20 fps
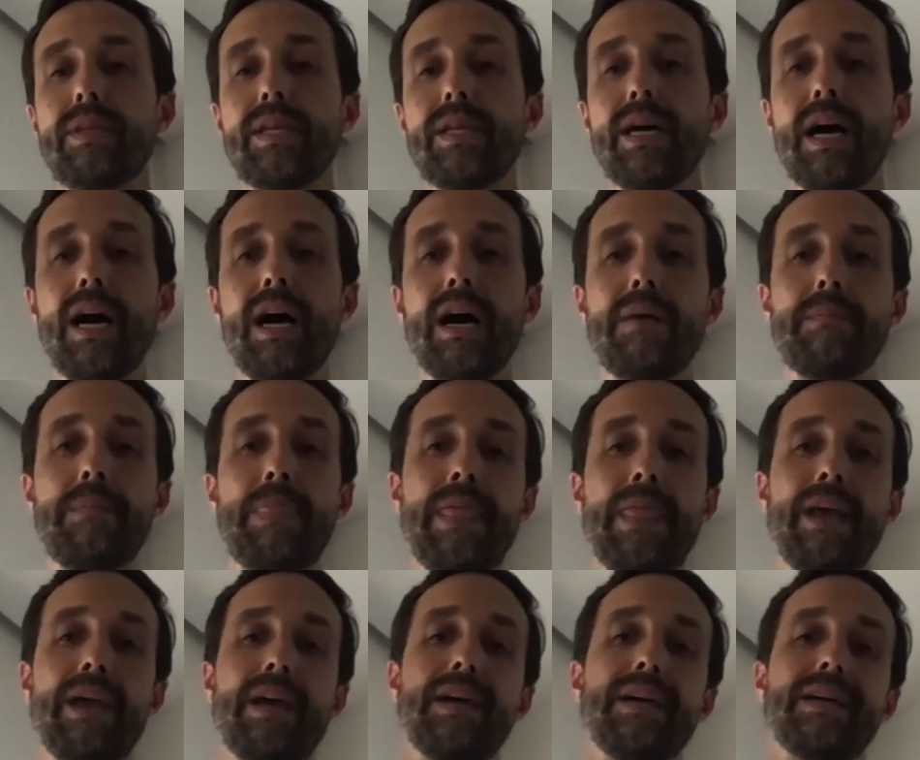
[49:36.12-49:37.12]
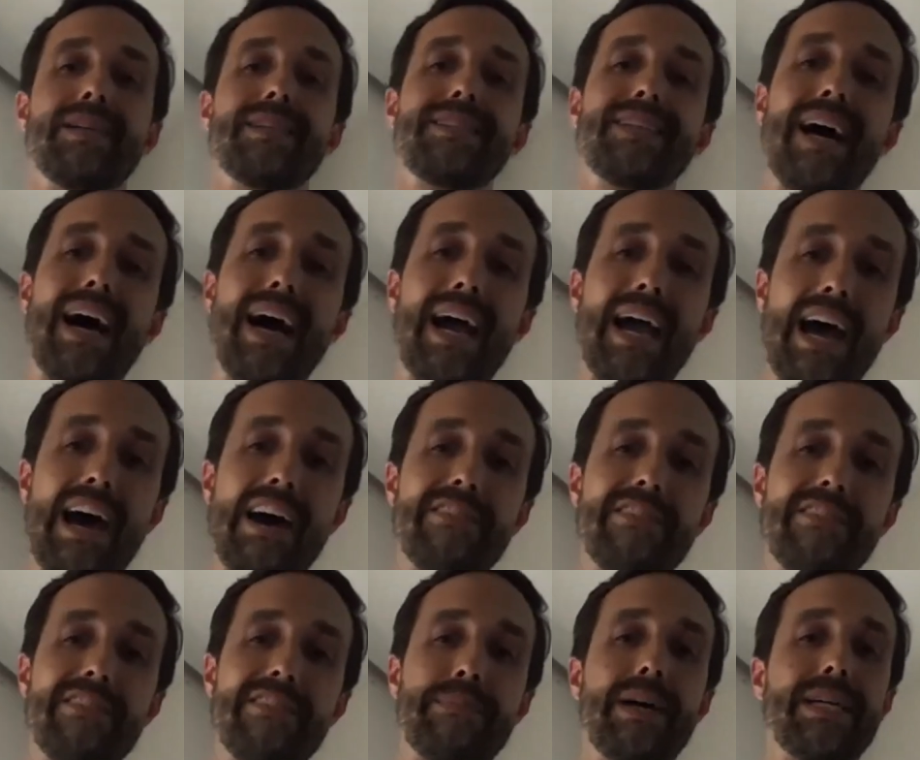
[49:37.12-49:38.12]
Um, I have
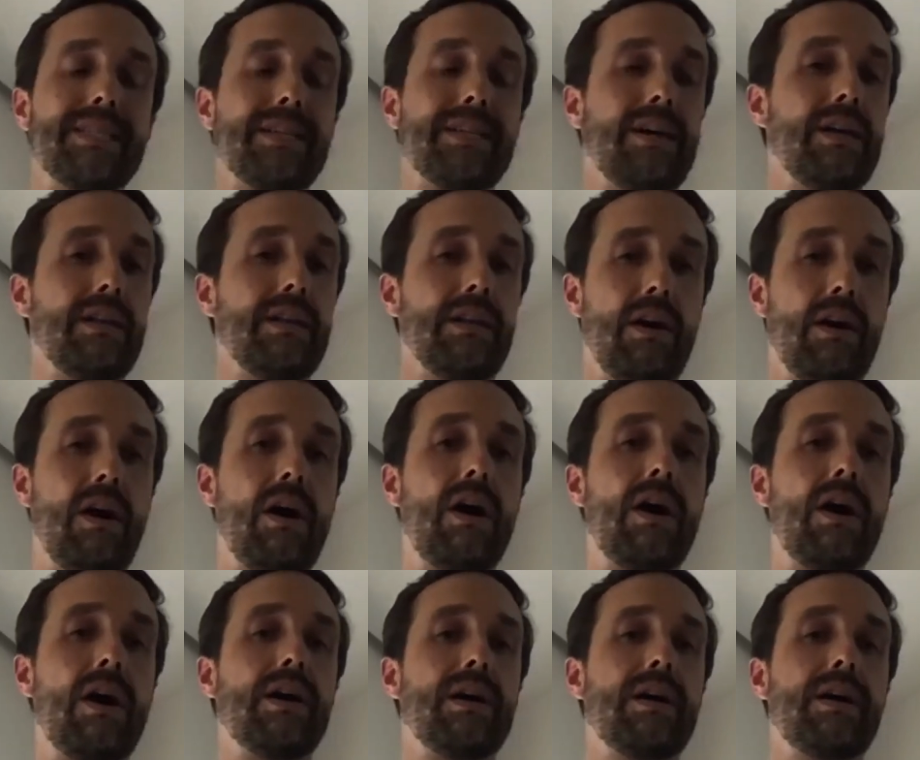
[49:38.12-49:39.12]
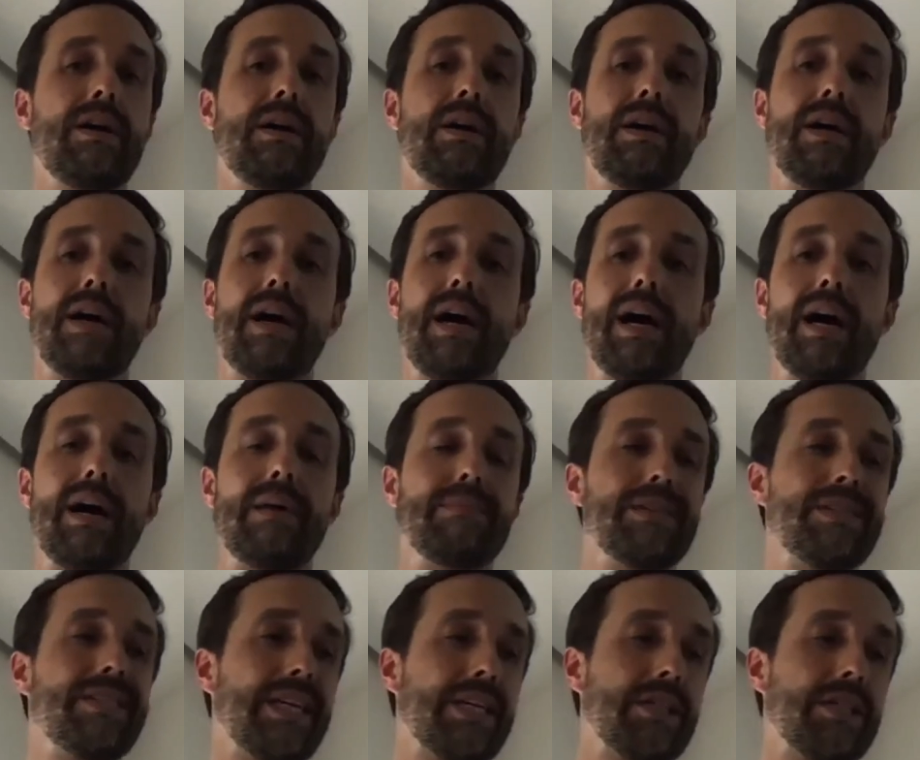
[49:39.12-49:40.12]
placed a long uh,
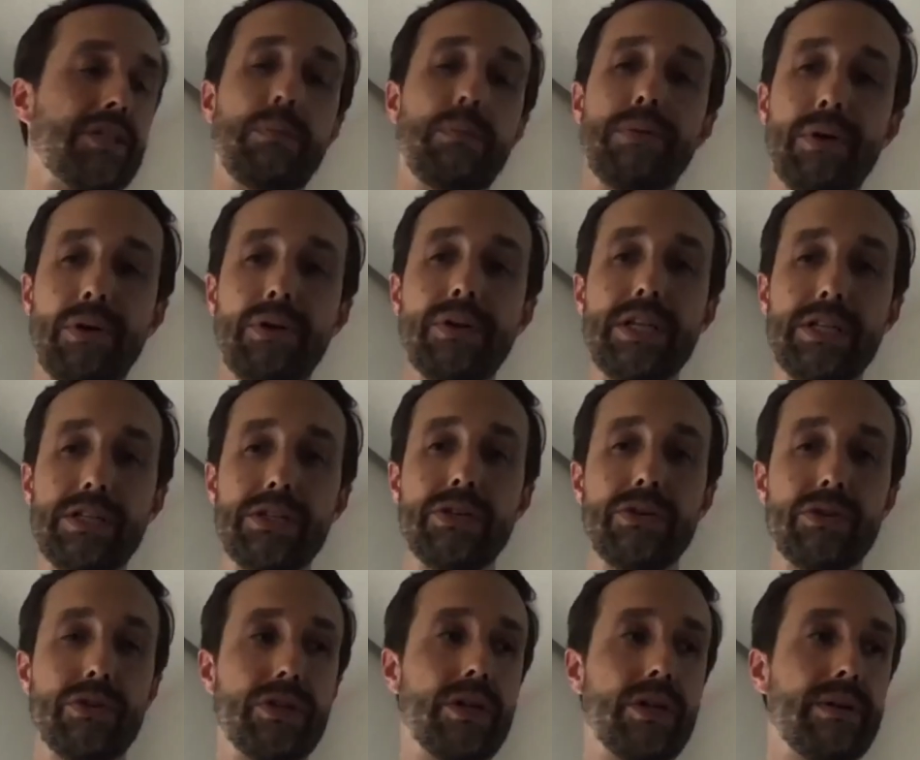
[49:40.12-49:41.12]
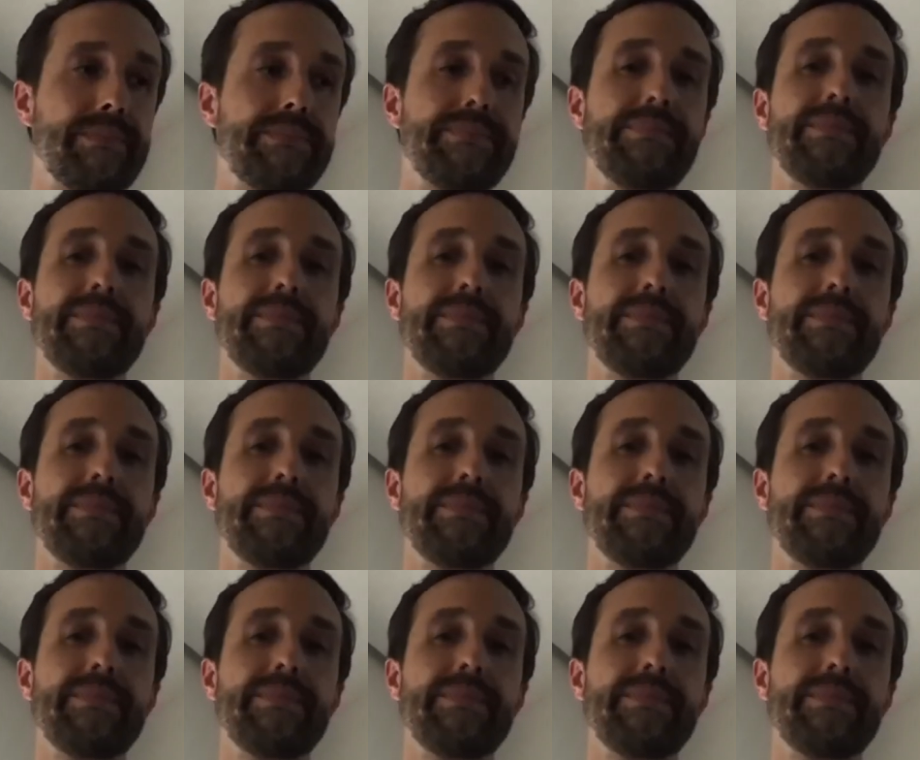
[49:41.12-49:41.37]
6-0-Prolene suture.